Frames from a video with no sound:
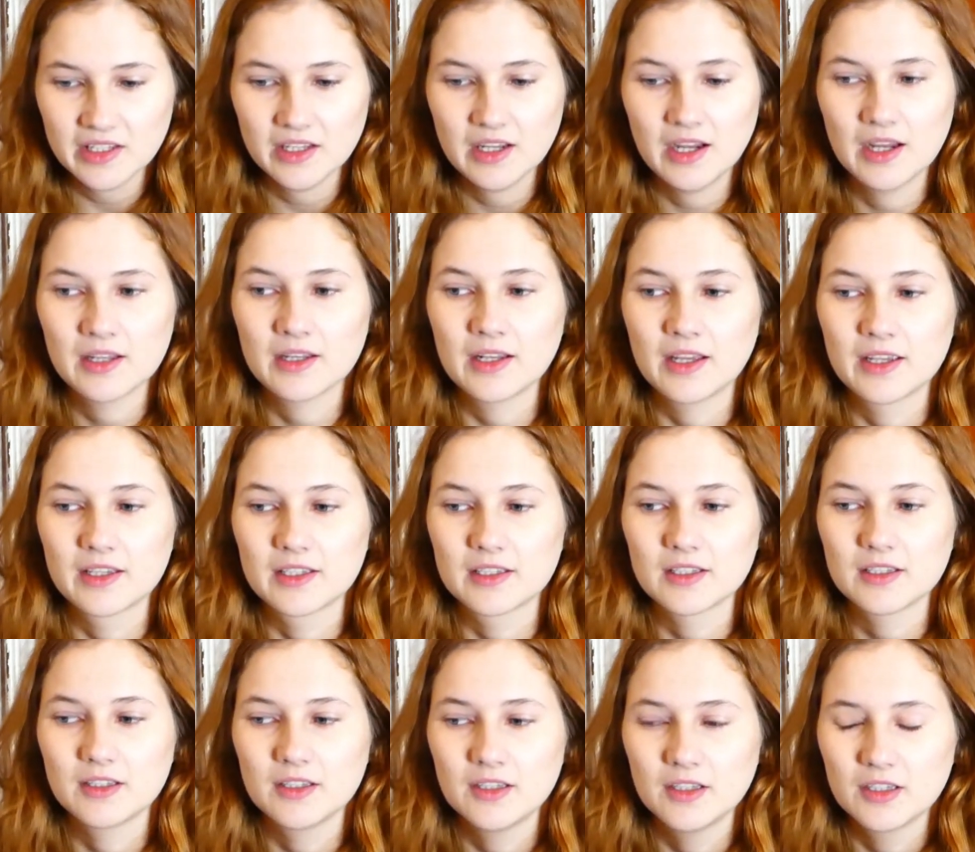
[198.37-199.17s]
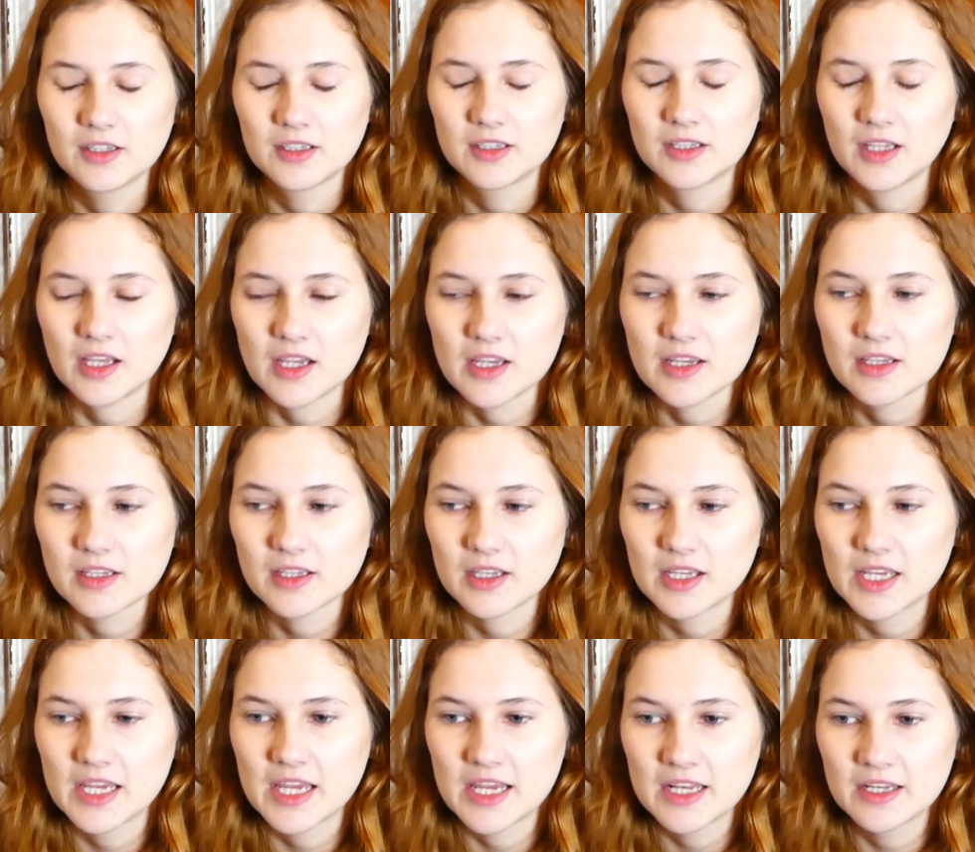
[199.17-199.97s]
and like think
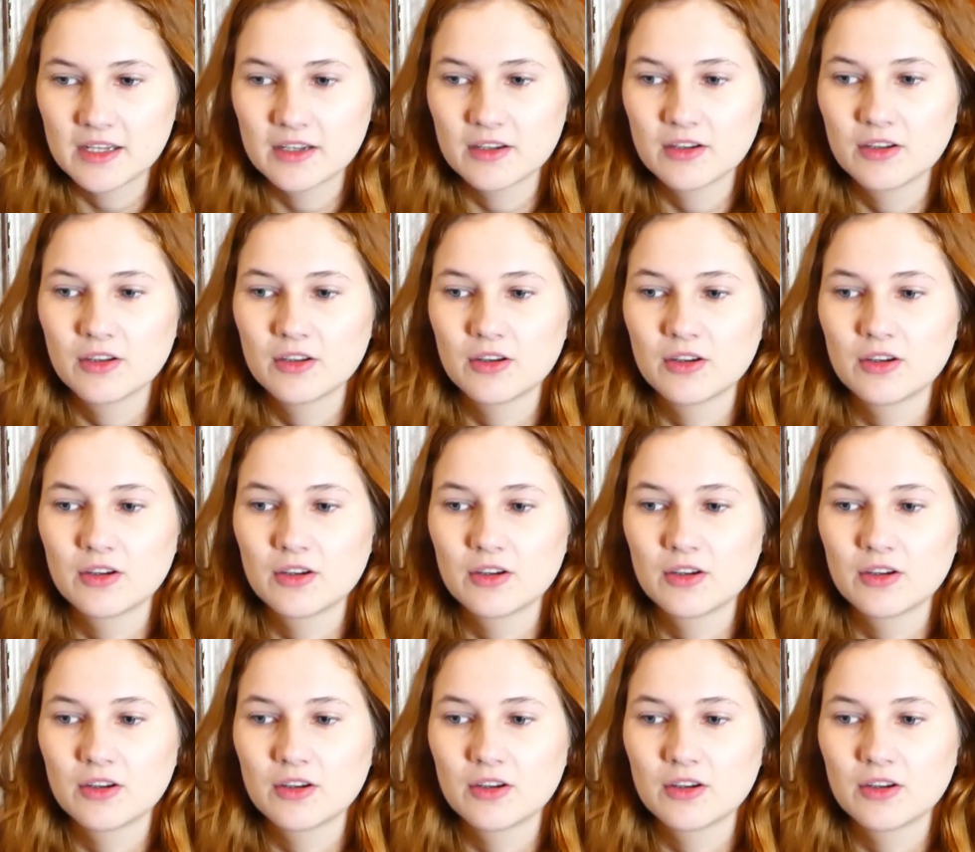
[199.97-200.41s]
in